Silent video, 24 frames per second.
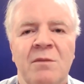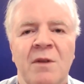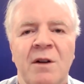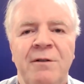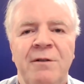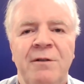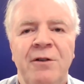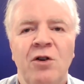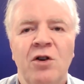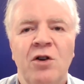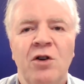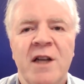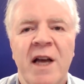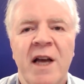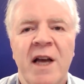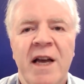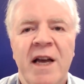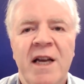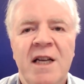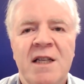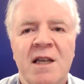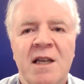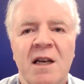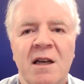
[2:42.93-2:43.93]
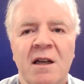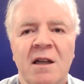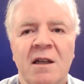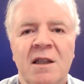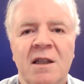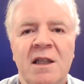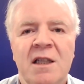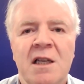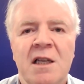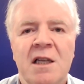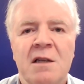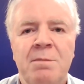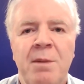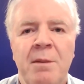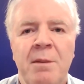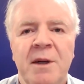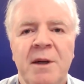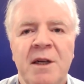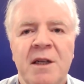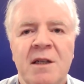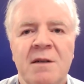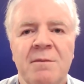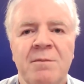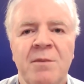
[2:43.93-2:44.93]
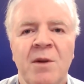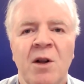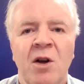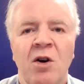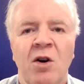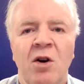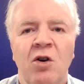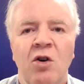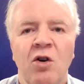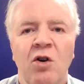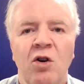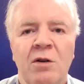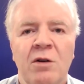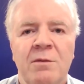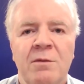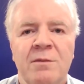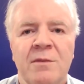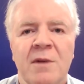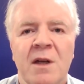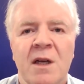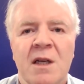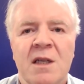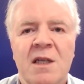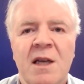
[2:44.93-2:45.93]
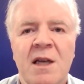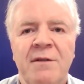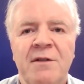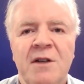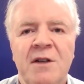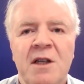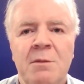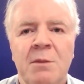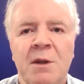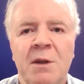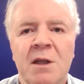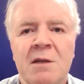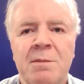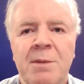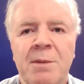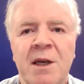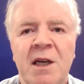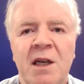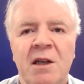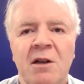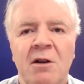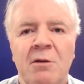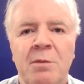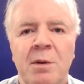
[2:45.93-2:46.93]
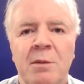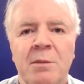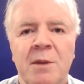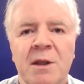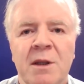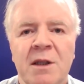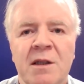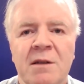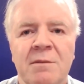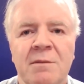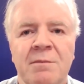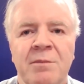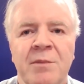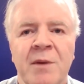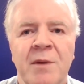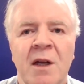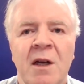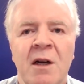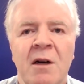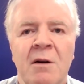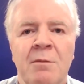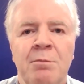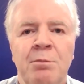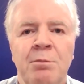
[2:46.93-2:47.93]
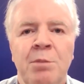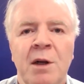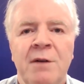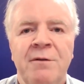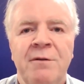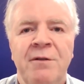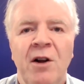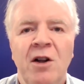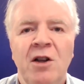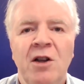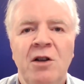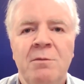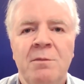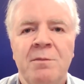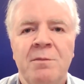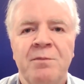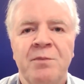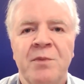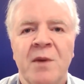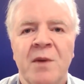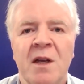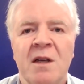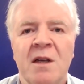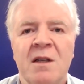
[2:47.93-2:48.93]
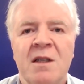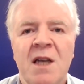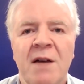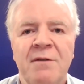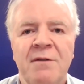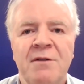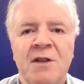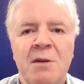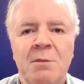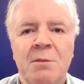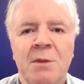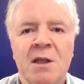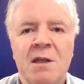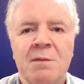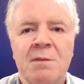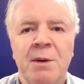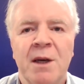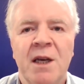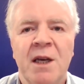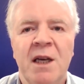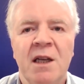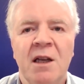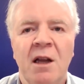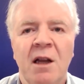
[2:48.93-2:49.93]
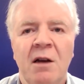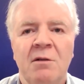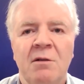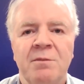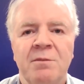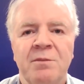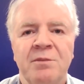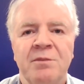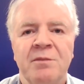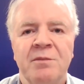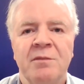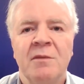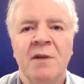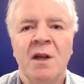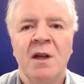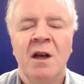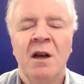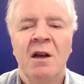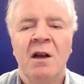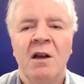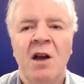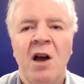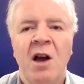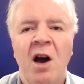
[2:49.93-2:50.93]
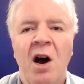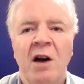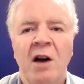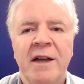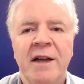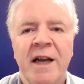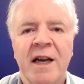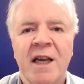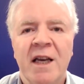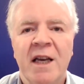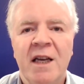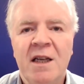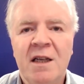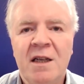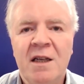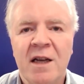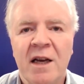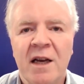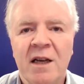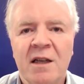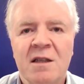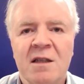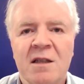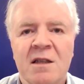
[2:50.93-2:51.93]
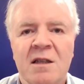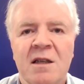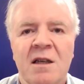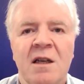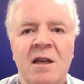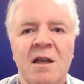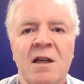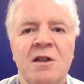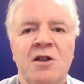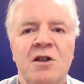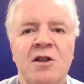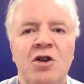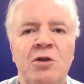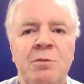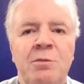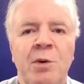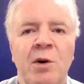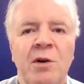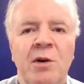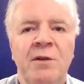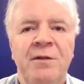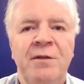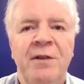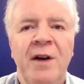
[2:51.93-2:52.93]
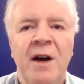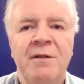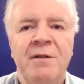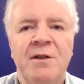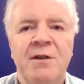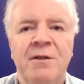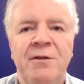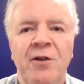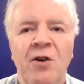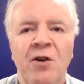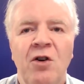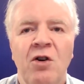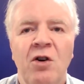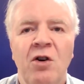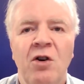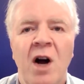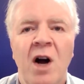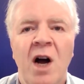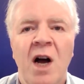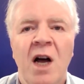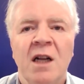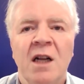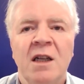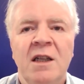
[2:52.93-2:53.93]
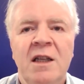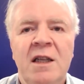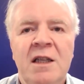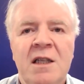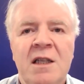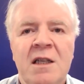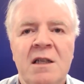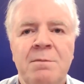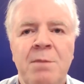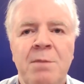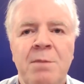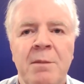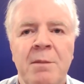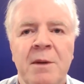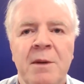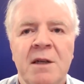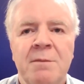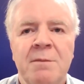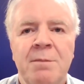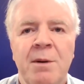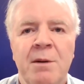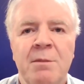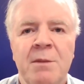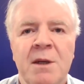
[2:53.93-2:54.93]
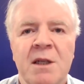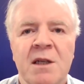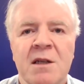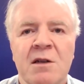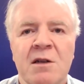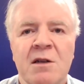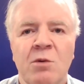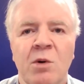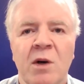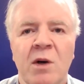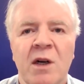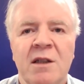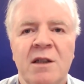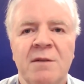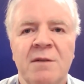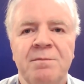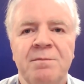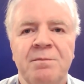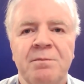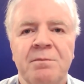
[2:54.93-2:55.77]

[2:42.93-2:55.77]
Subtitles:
4 to 8 liters per minute, or 70 mils per kilo per minute. Blood volume, 70 mils per kilo. Cardiac index, 2.5 to 4 liters per minute per meter squared.